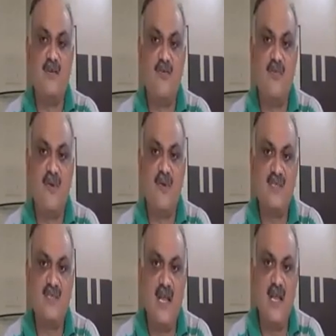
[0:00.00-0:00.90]
Many
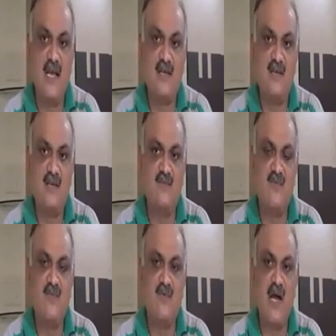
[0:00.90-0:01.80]
homeopaths feel like,
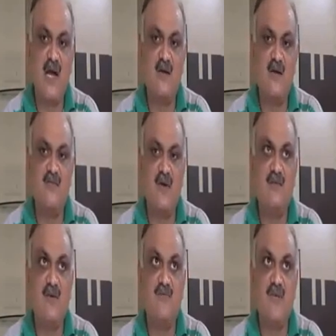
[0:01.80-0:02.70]

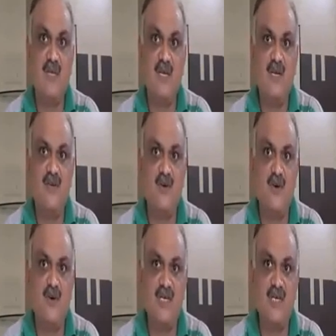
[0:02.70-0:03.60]
whenever we
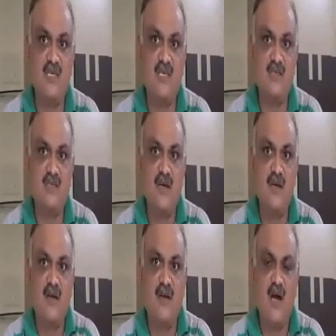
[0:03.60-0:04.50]
read your
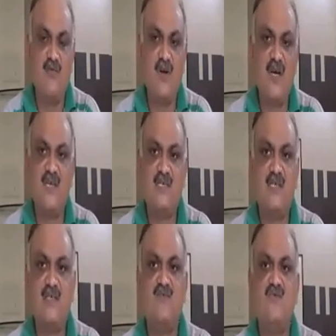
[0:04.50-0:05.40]
cases, our
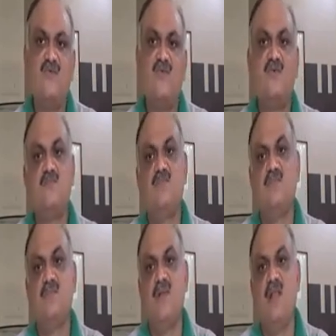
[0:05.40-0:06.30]
cases do not
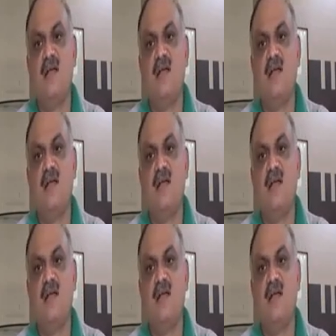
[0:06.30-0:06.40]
